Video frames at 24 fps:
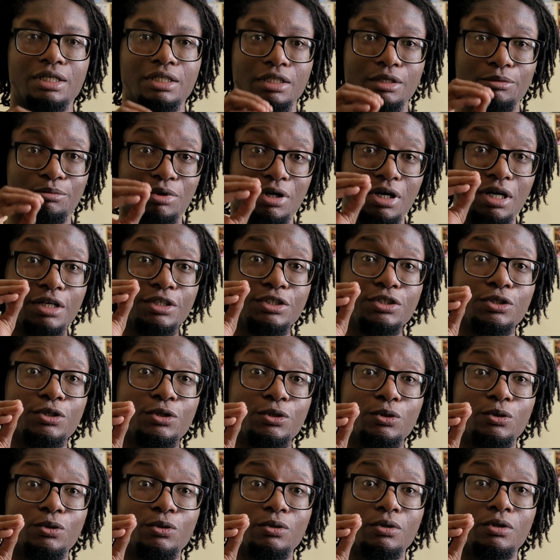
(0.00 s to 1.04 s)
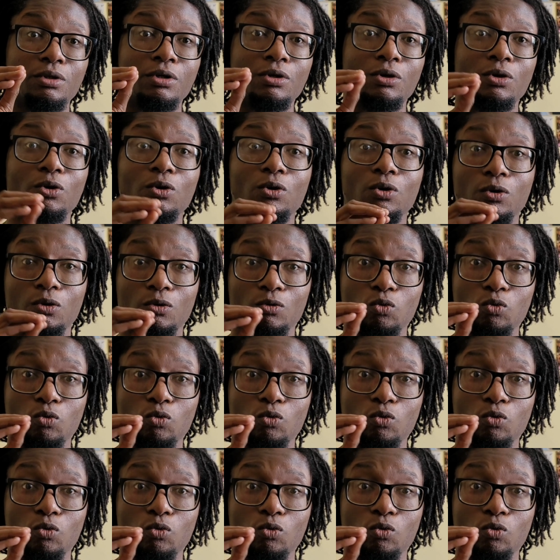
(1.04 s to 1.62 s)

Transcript: the particle or